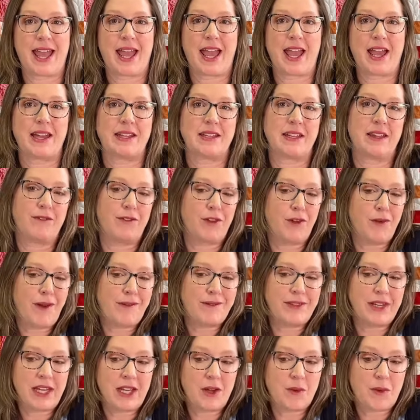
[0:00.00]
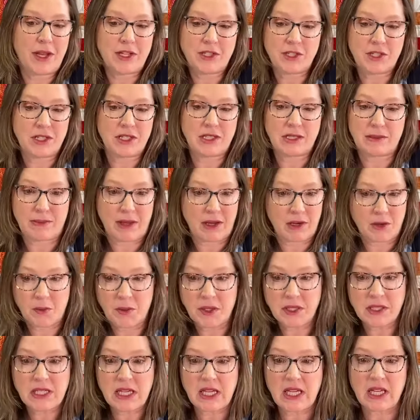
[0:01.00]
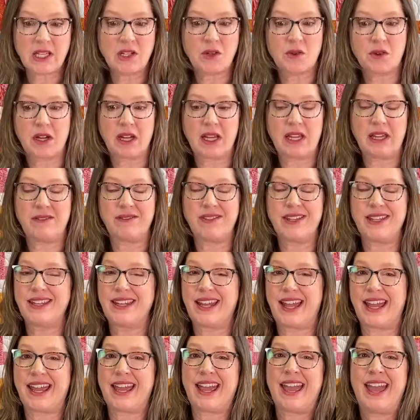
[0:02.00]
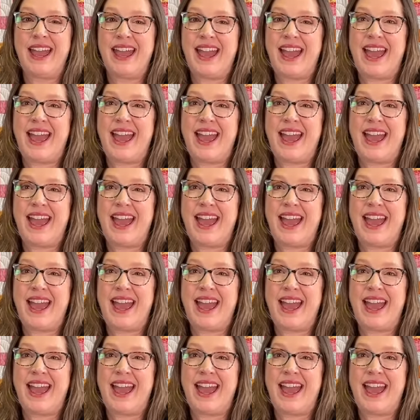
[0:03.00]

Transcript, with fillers: and if you have any questions about quilting, or even like,